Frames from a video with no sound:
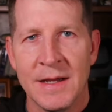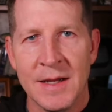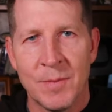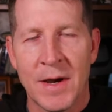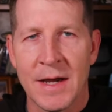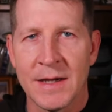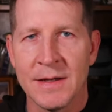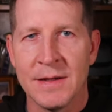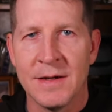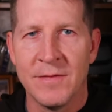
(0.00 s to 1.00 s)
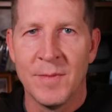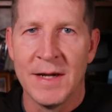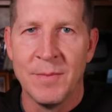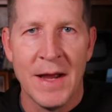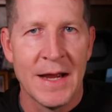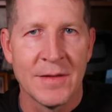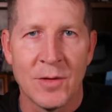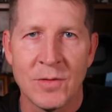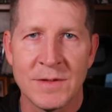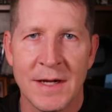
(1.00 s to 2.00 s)
hip pocket of my pack the
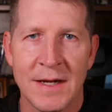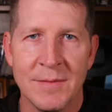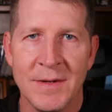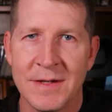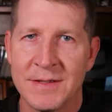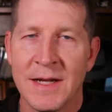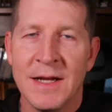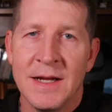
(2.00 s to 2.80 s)
whole time because